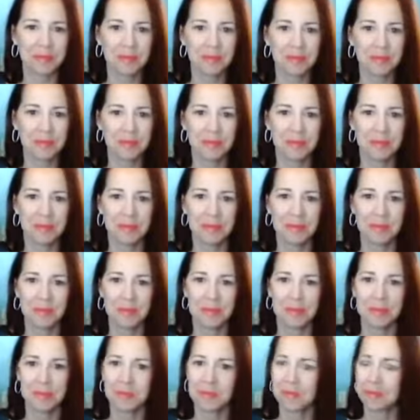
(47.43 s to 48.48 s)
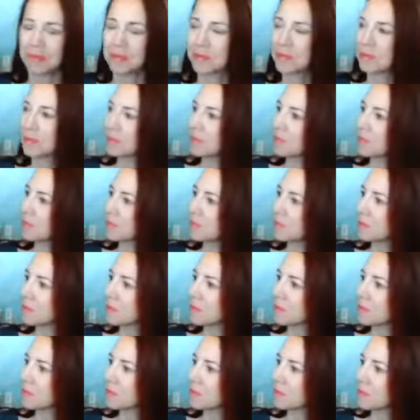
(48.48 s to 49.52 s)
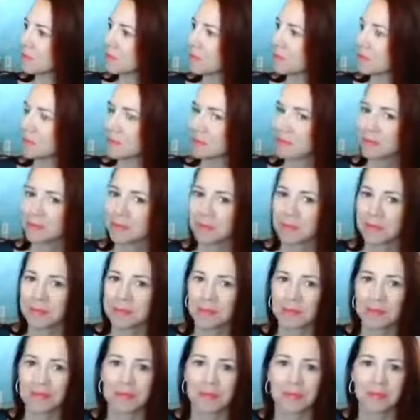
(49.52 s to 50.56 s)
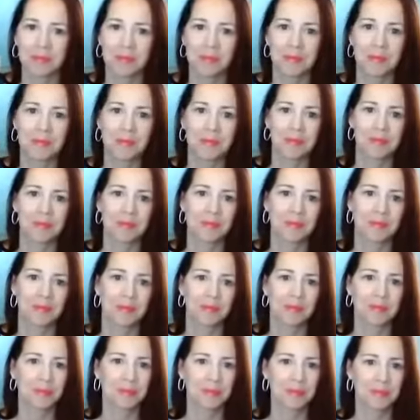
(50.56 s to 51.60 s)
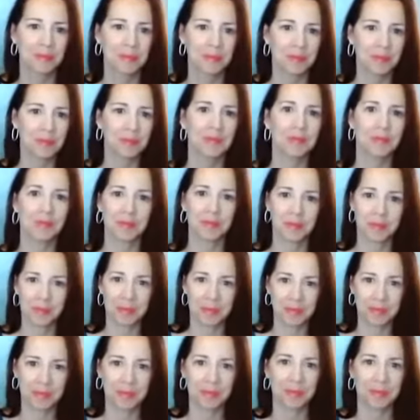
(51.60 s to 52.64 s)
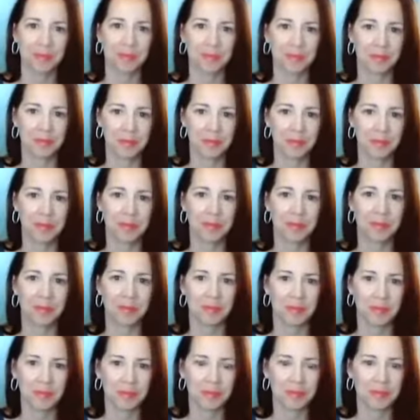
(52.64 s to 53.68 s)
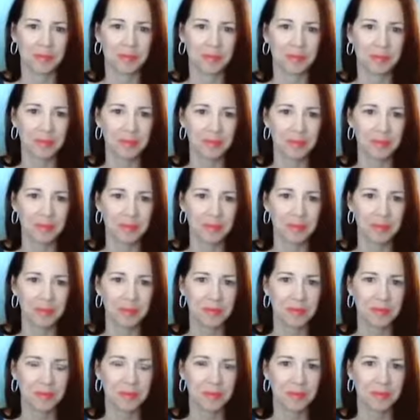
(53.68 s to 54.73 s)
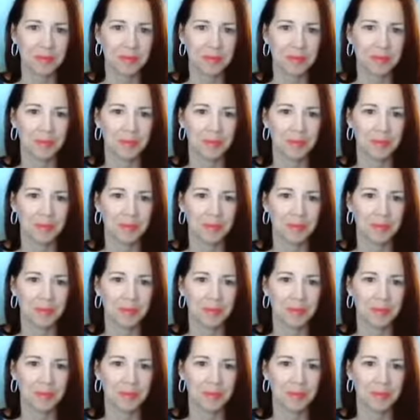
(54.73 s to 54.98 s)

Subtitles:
[no speech]